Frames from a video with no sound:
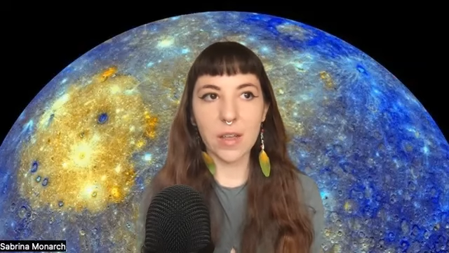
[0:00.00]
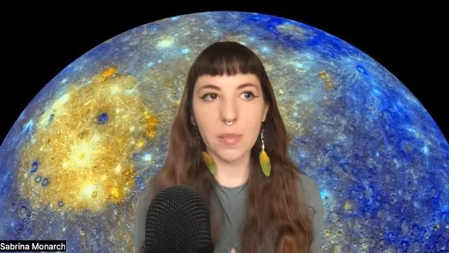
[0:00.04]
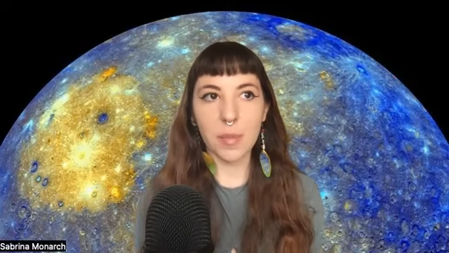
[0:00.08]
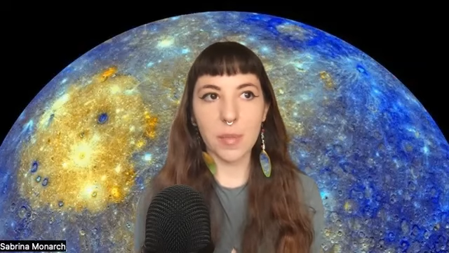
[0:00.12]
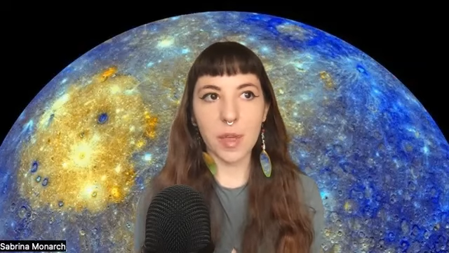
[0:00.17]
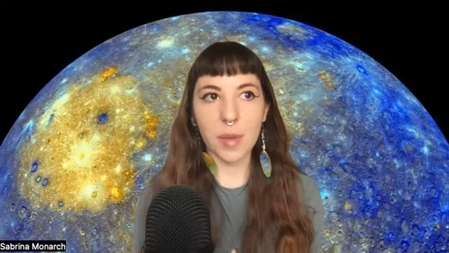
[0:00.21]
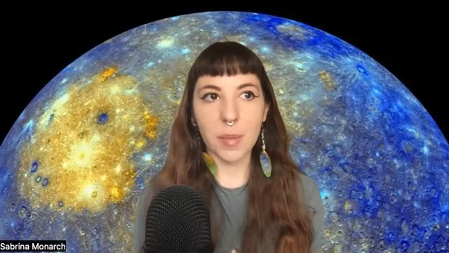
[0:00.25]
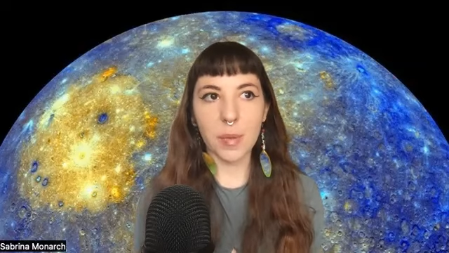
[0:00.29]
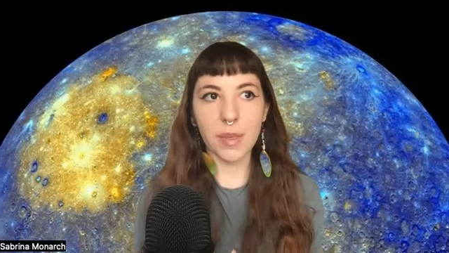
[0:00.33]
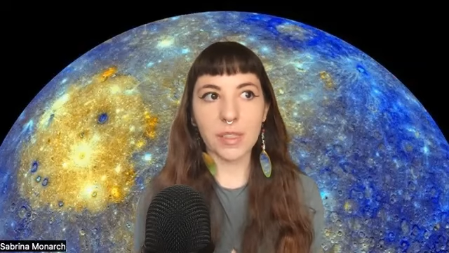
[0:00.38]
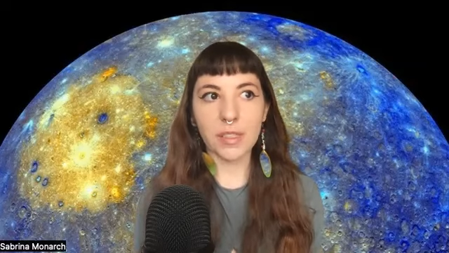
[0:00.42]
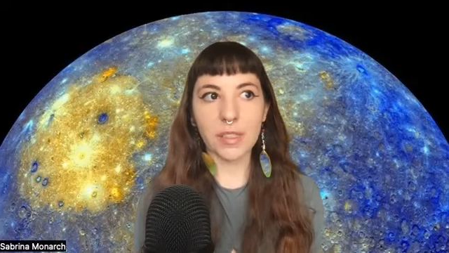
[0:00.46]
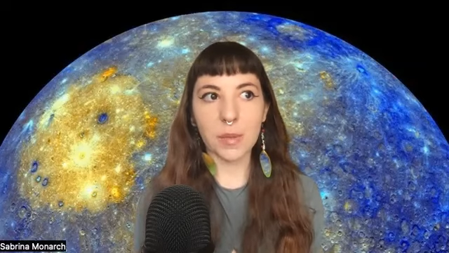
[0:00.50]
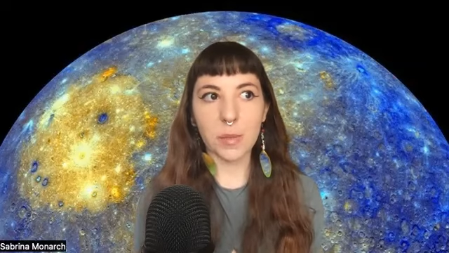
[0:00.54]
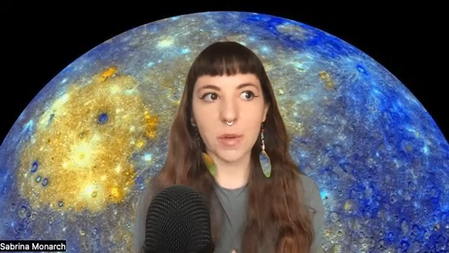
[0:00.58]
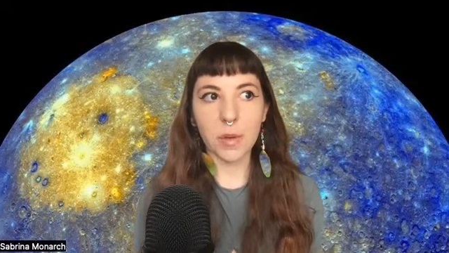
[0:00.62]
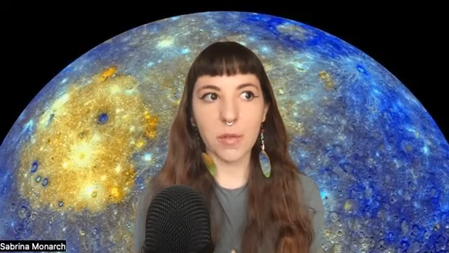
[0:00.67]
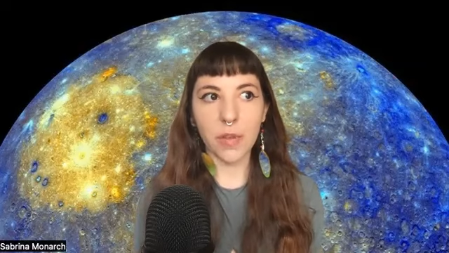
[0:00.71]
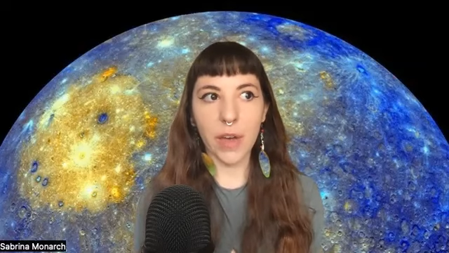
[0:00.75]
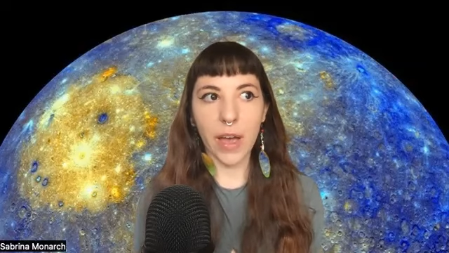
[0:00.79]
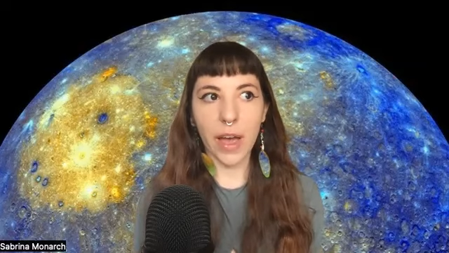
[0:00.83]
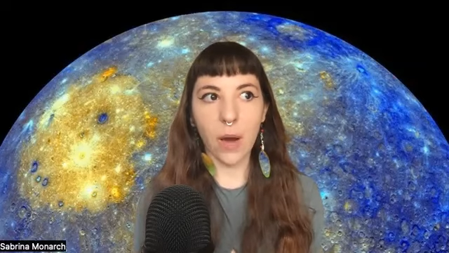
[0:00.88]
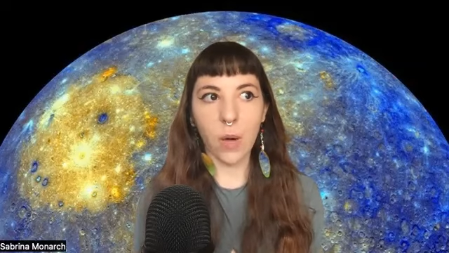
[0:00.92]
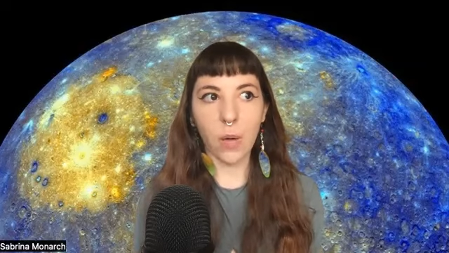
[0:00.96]
maybe some
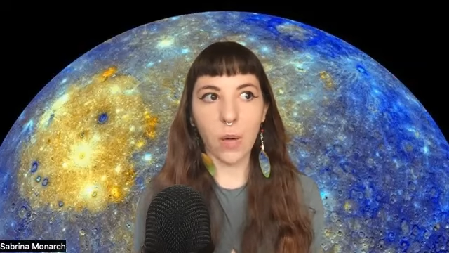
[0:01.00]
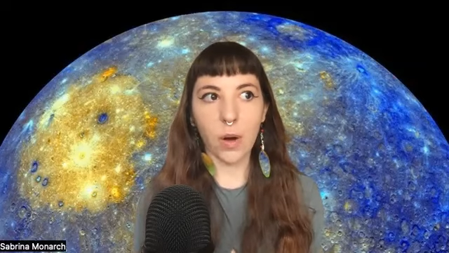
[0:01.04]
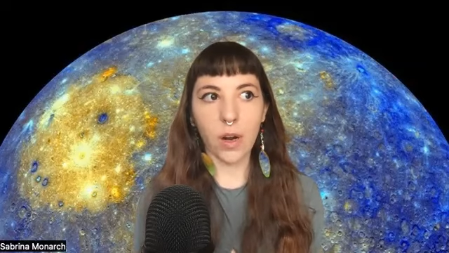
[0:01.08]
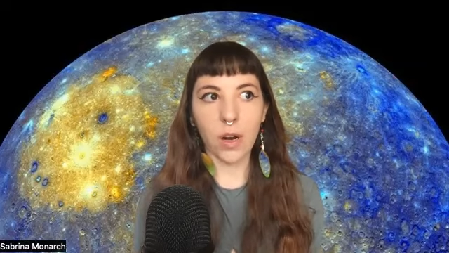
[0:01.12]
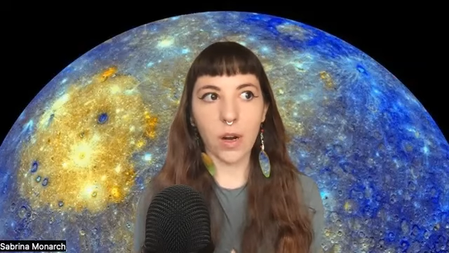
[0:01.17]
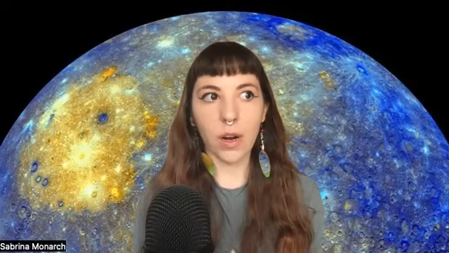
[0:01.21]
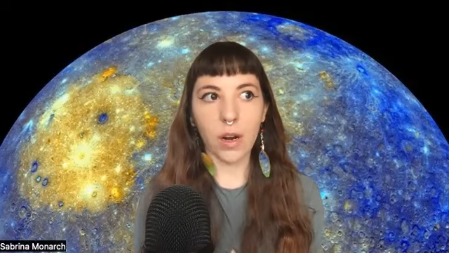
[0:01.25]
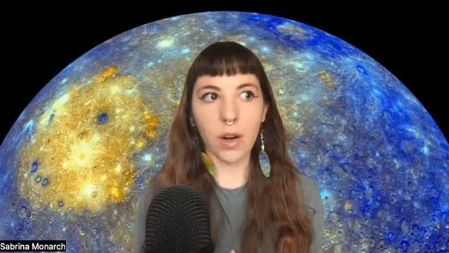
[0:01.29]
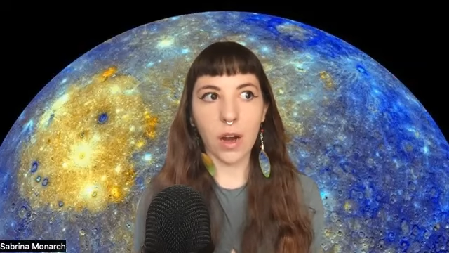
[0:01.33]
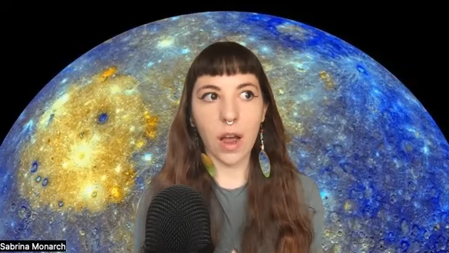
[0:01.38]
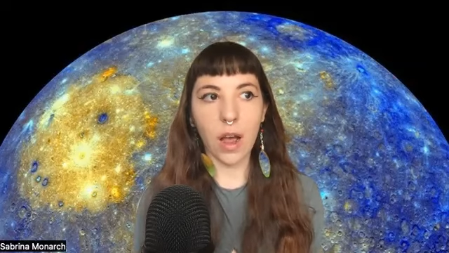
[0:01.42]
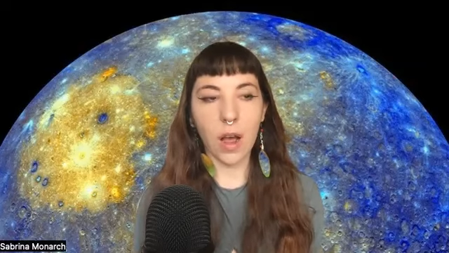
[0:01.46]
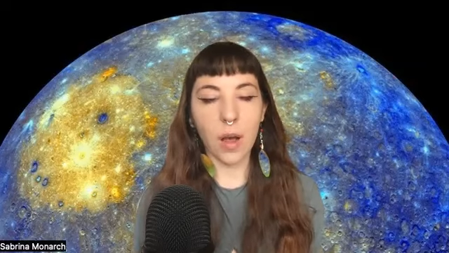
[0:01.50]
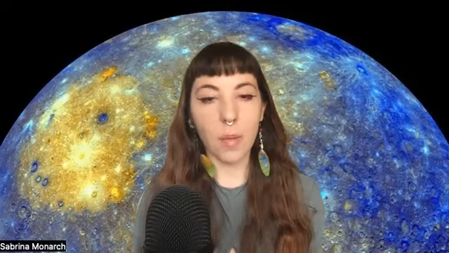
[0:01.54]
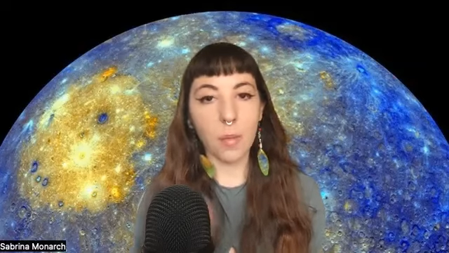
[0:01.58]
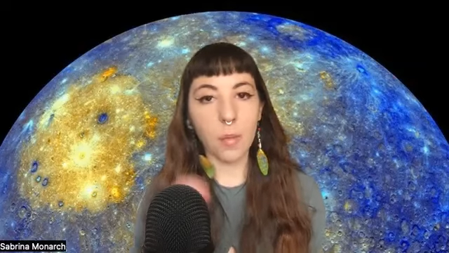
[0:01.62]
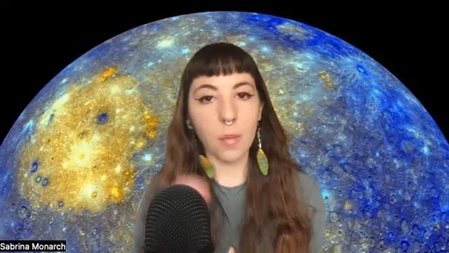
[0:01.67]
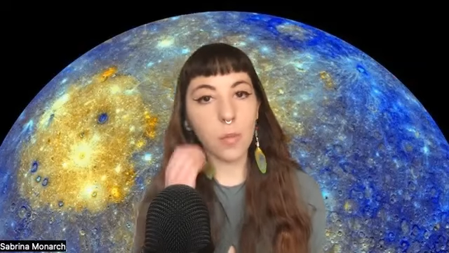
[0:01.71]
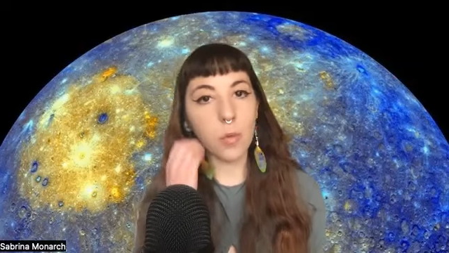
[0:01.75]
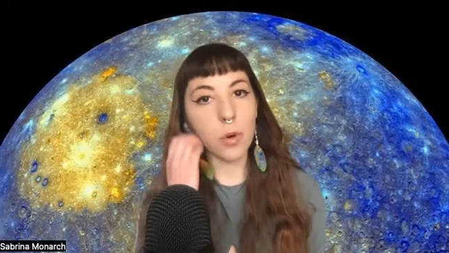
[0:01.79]
of our um,